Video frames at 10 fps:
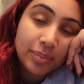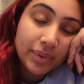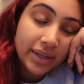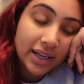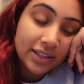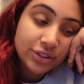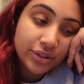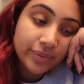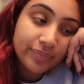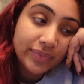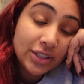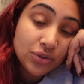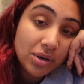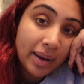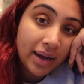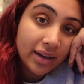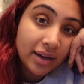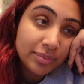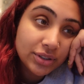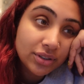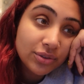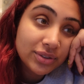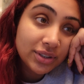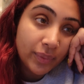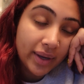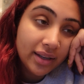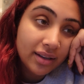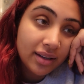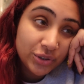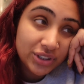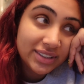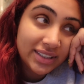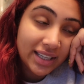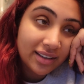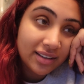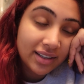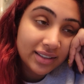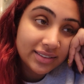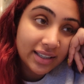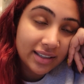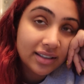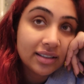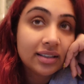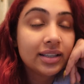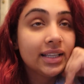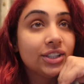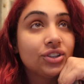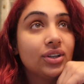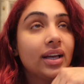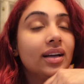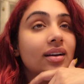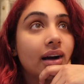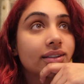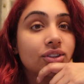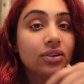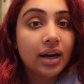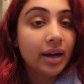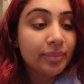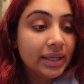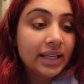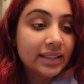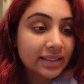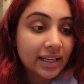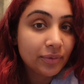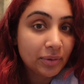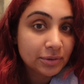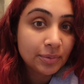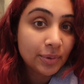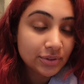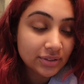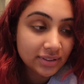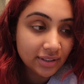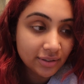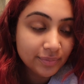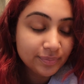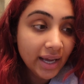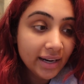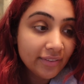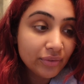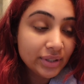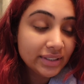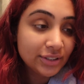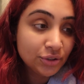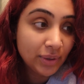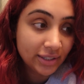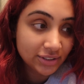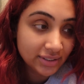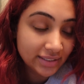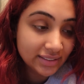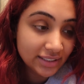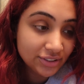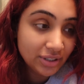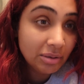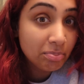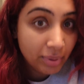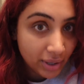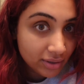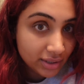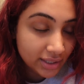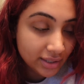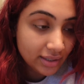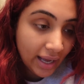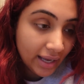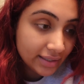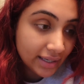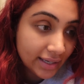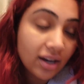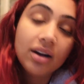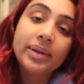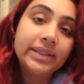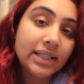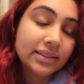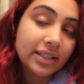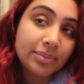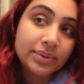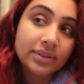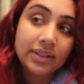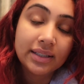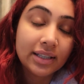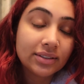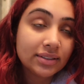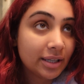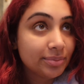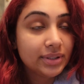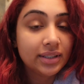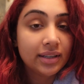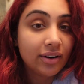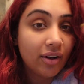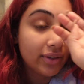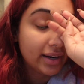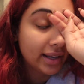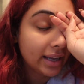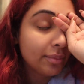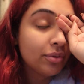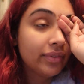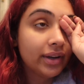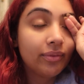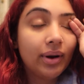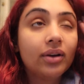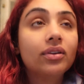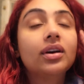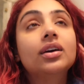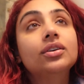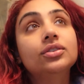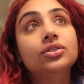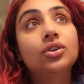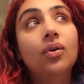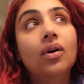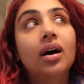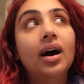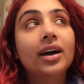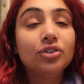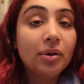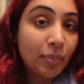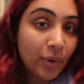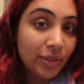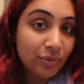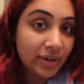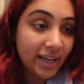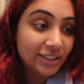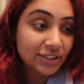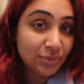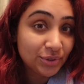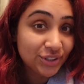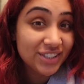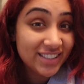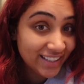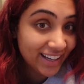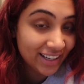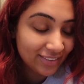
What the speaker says: But yeah, so that's where I'm at. I'm still losing weight, which is sick, because like yesterday I'm eating exactly what I'm supposed to still, and I only did 2 exercises yesterday, barely, and I got my 10,000 steps in and all that, and I kept moving around. So I dropped 0.3 kg, which is sick,